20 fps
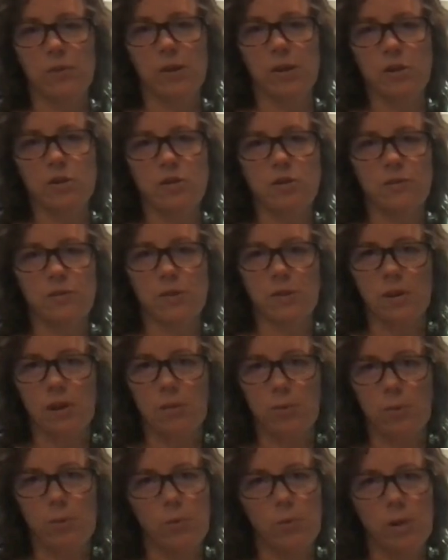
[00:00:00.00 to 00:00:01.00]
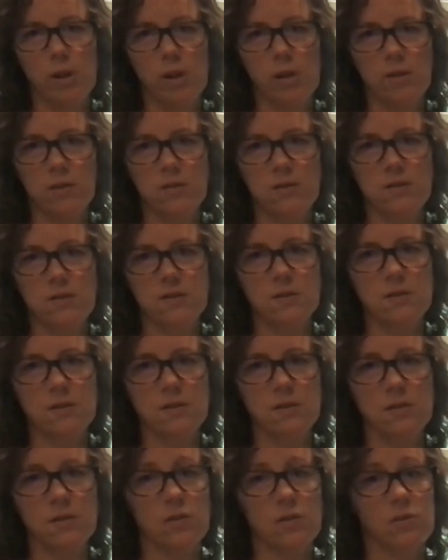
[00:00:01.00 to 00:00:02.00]
fridge for a couple weeks.
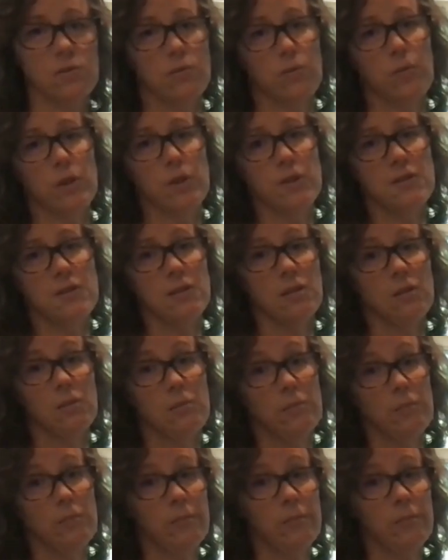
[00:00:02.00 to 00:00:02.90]
You can freeze them.